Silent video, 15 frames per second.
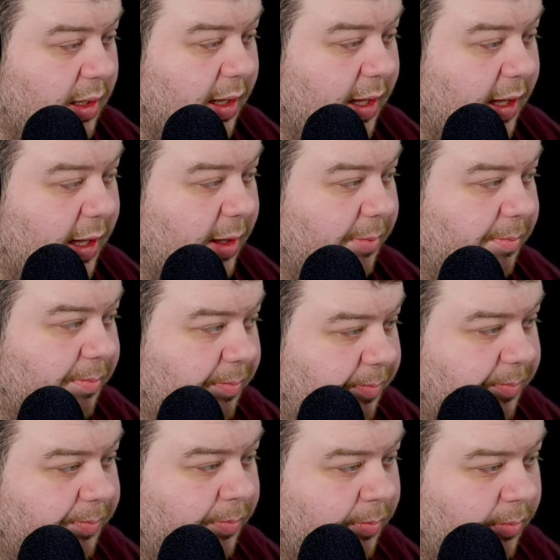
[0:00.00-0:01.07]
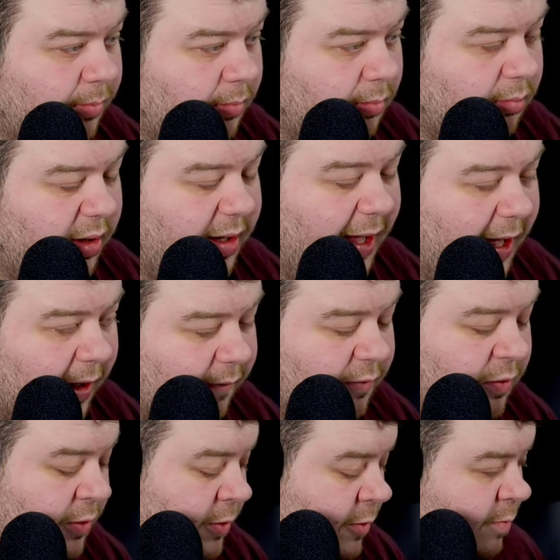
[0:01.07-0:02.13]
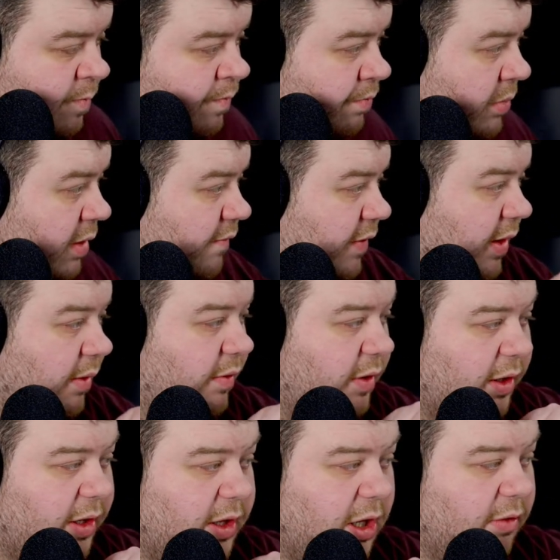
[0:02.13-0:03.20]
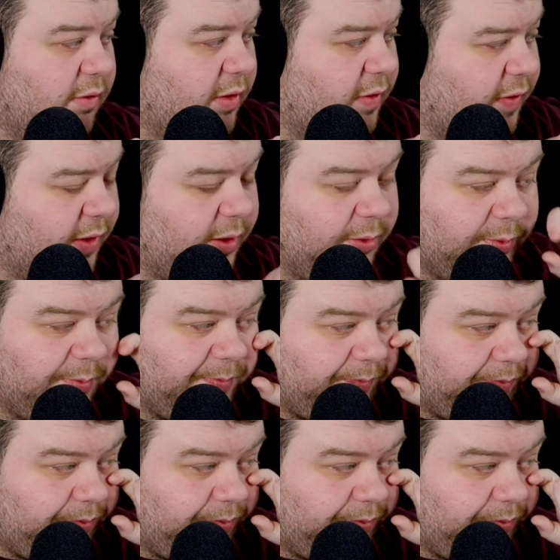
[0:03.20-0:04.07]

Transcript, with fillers: Um, but yeah, for those that are curious though,